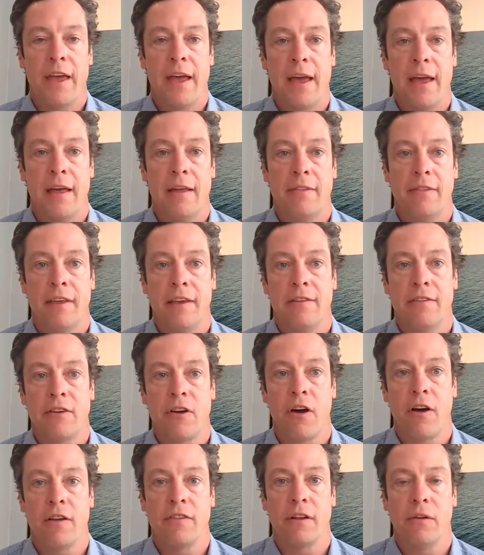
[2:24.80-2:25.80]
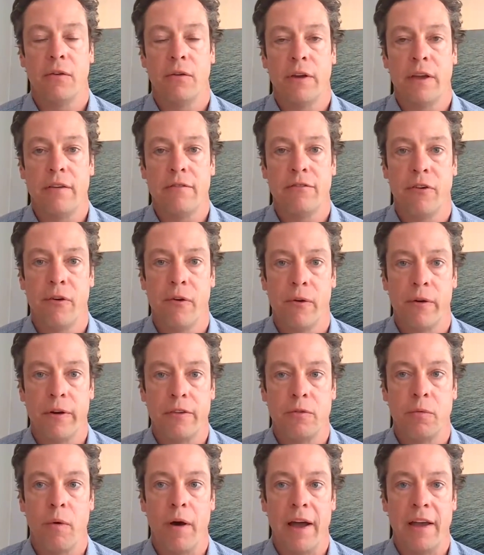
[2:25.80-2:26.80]
what these guys are looking
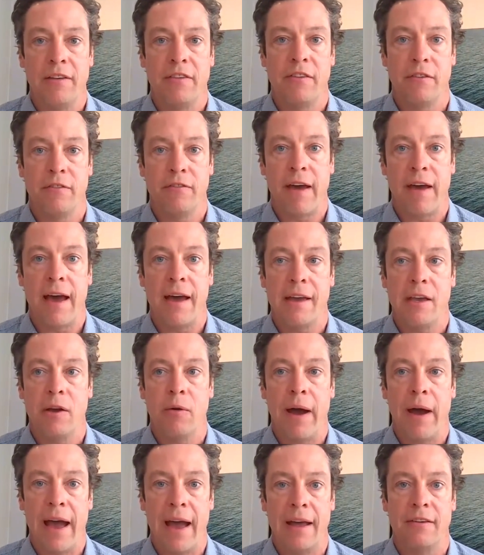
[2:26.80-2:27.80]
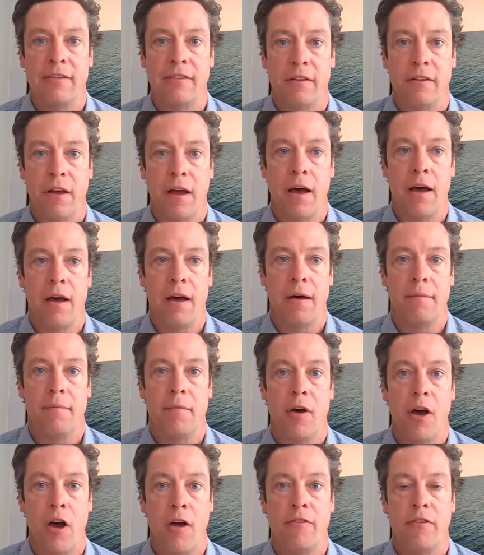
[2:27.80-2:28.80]
for is ways to value add
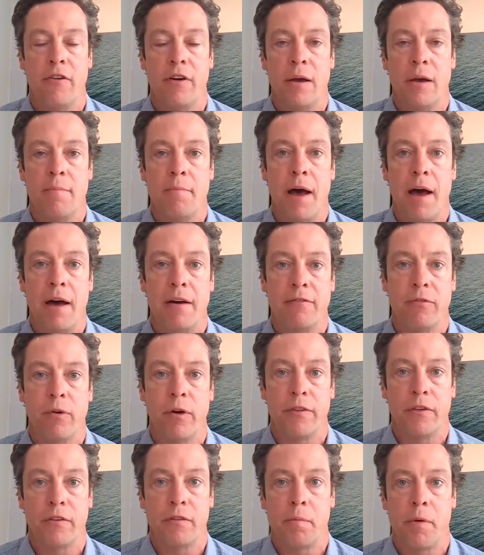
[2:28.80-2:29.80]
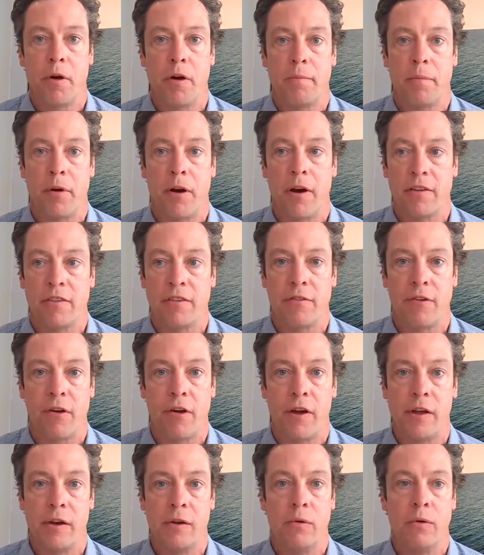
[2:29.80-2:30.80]
over and above what the spot
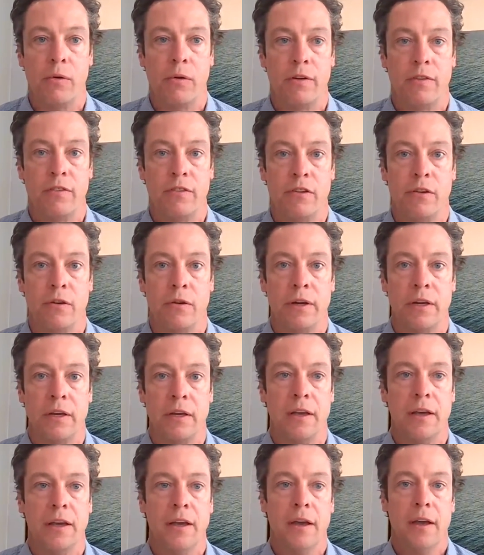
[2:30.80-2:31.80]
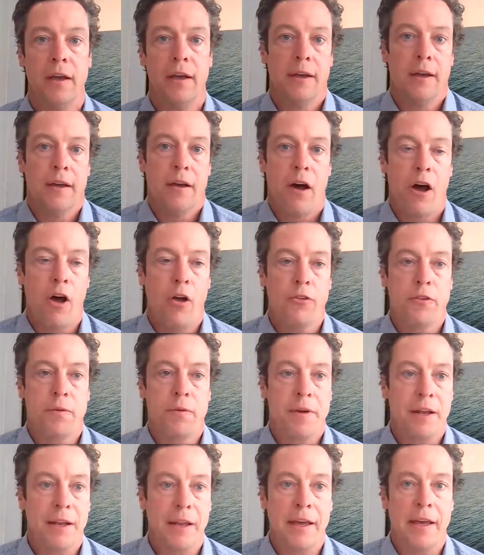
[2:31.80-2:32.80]
price of iron ore is doing.
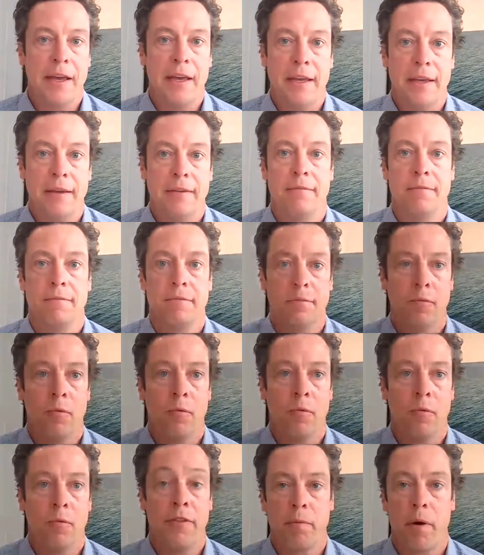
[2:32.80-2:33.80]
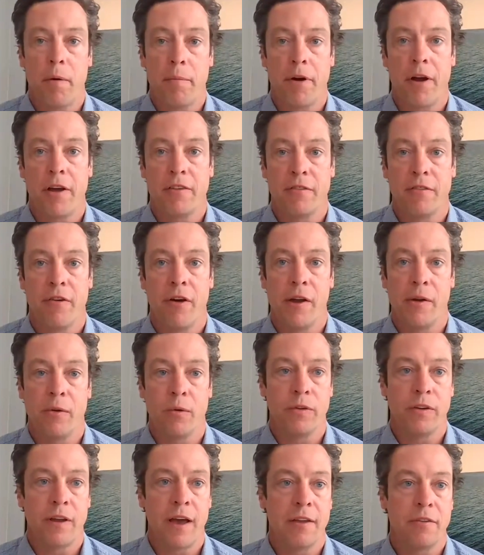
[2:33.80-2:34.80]
Ultimately, what the spot
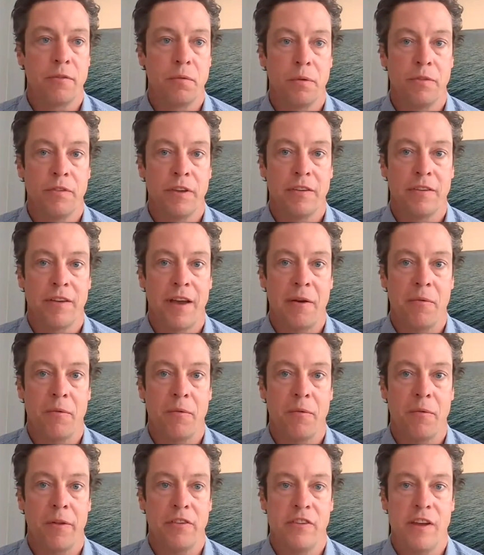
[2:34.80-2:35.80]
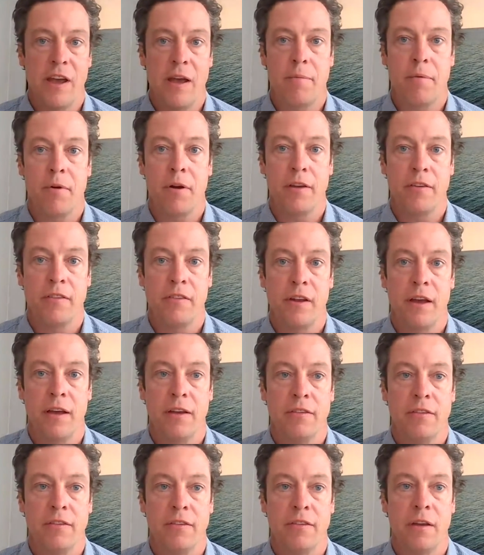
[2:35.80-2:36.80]
price of iron ore does will dictate what the share
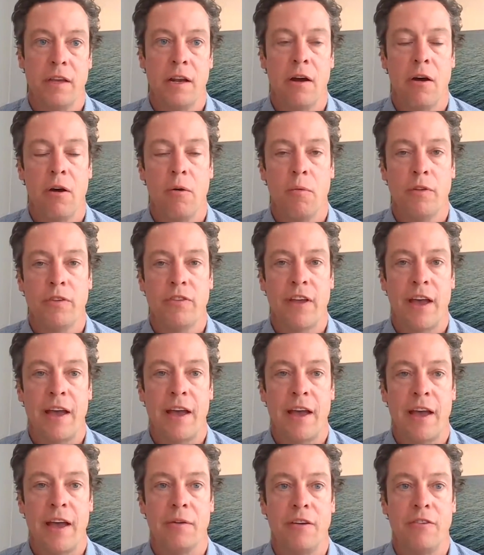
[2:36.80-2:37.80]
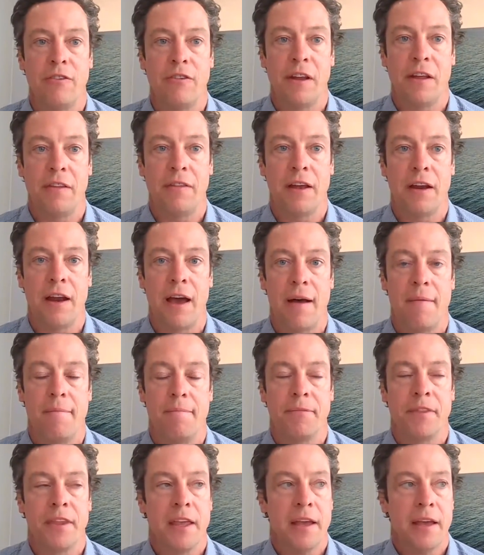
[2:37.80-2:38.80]
price does. I would say it was interesting
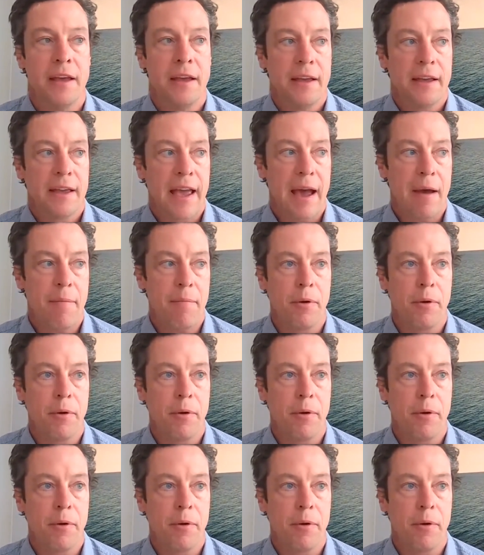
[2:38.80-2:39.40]
that